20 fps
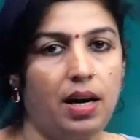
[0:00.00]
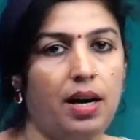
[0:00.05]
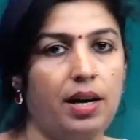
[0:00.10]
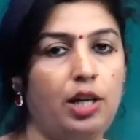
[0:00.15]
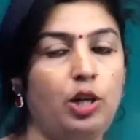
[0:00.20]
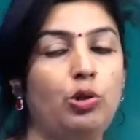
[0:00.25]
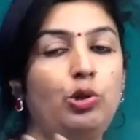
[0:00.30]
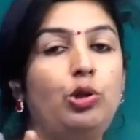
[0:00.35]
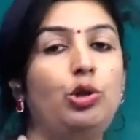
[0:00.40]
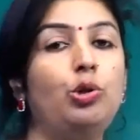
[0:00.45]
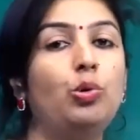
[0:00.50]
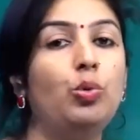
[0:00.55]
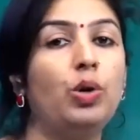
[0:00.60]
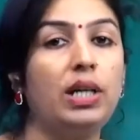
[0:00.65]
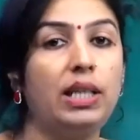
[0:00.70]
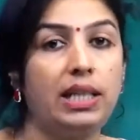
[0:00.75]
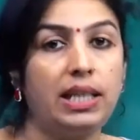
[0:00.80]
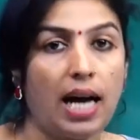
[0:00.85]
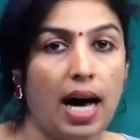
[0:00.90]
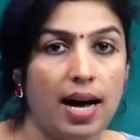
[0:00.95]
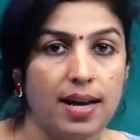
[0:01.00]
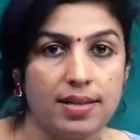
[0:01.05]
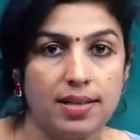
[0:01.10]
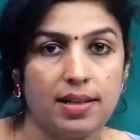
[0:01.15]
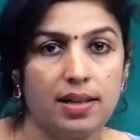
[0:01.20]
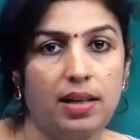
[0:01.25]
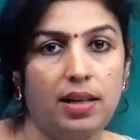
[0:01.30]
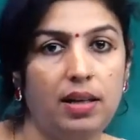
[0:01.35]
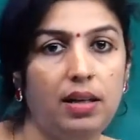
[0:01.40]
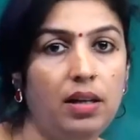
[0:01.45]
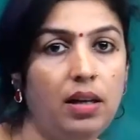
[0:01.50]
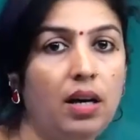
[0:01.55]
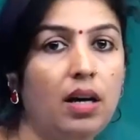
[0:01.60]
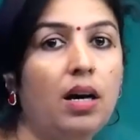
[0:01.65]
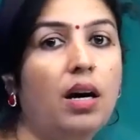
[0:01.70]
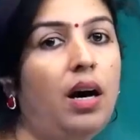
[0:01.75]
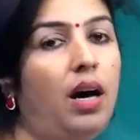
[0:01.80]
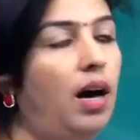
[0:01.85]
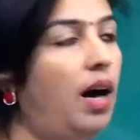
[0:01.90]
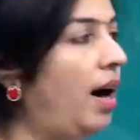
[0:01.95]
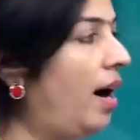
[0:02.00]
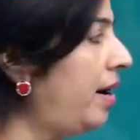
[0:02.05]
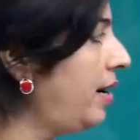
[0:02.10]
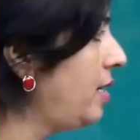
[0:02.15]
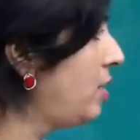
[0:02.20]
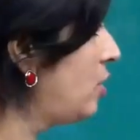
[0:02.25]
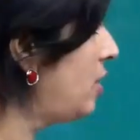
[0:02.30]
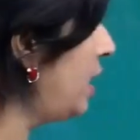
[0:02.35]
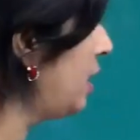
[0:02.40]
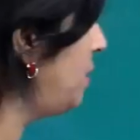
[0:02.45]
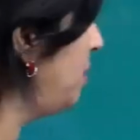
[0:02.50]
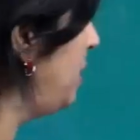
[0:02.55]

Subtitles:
hurry. You do a task in a hurry. So that